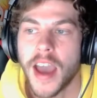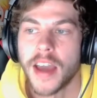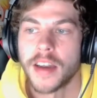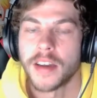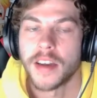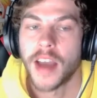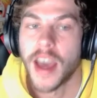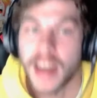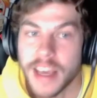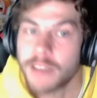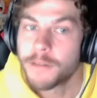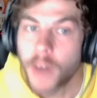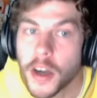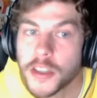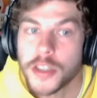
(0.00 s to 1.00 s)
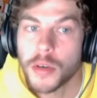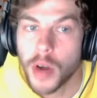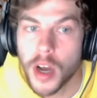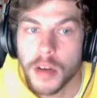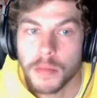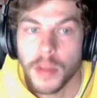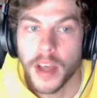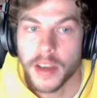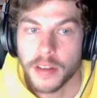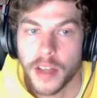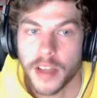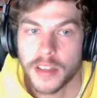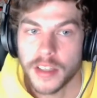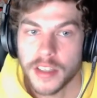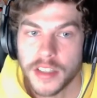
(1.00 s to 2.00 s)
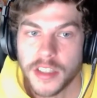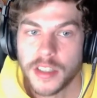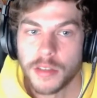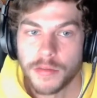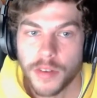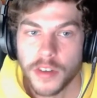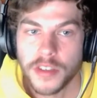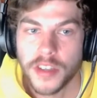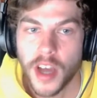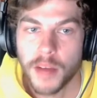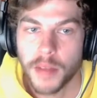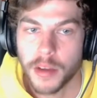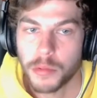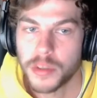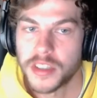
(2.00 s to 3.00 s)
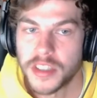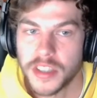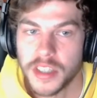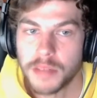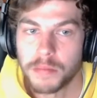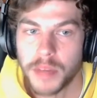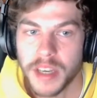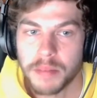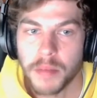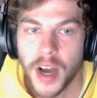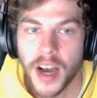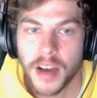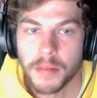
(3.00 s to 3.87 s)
he fucks her up. Like this is the first time, like, we see Big Mom